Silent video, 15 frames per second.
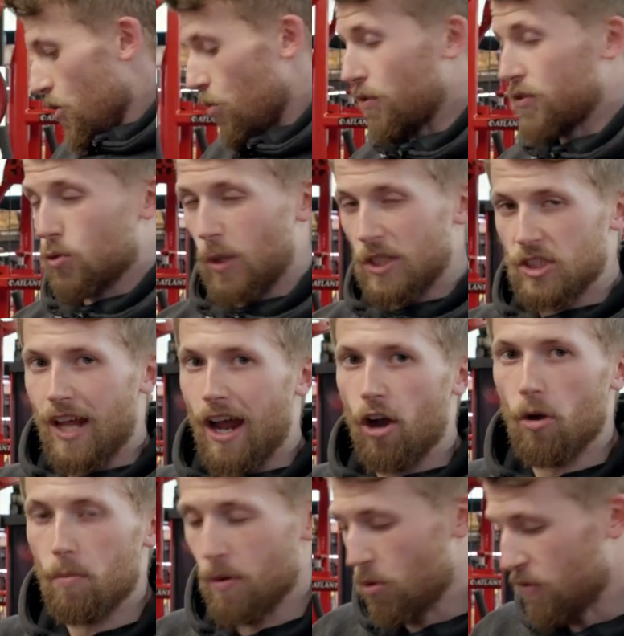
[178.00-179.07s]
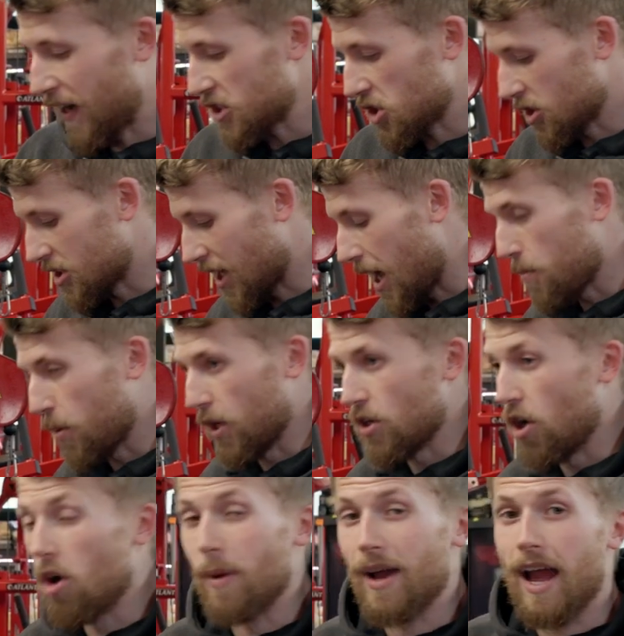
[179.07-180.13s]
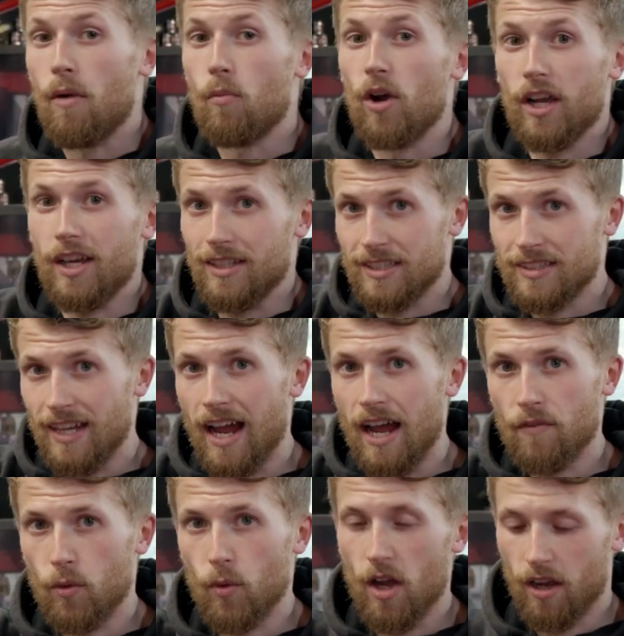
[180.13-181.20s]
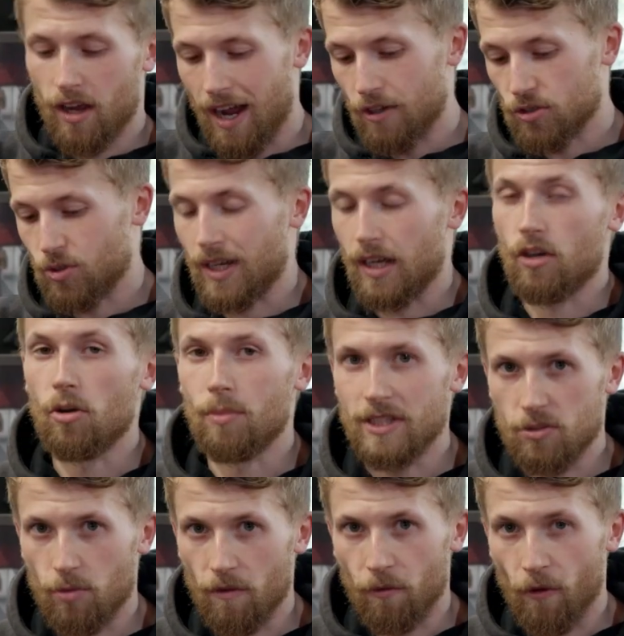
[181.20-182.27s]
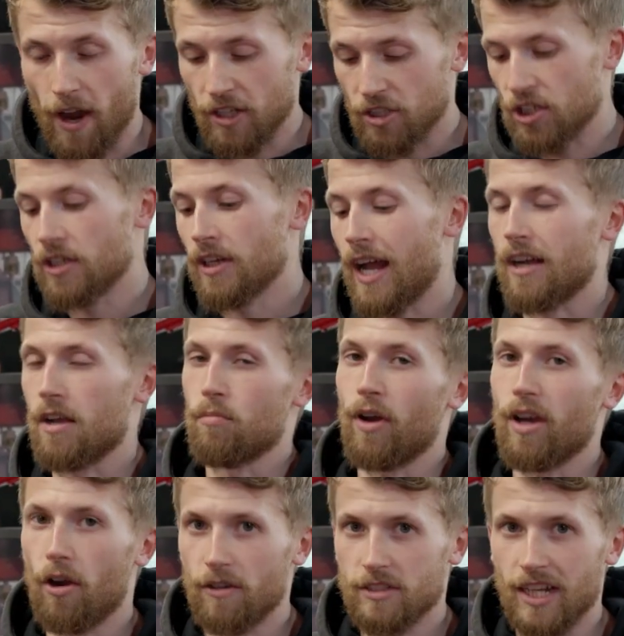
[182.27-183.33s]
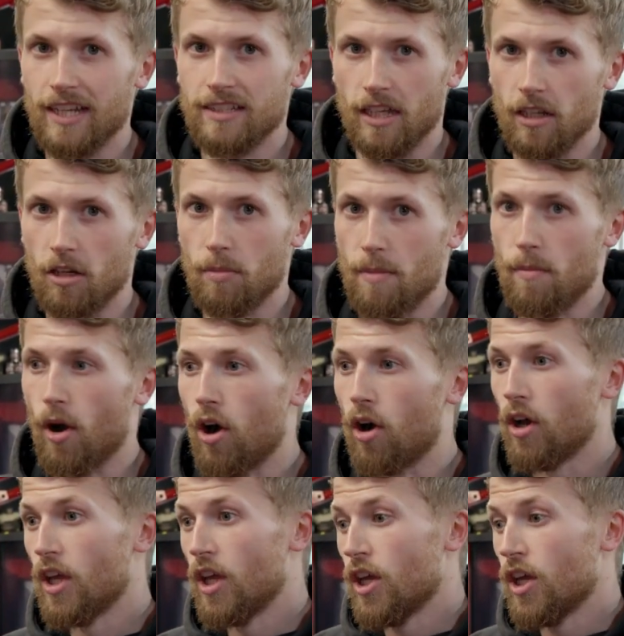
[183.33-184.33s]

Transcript: we've switched that up and we've actually started putting all my arm work at the start of the workout so I can come into it fresh, I can prioritise it a little bit more,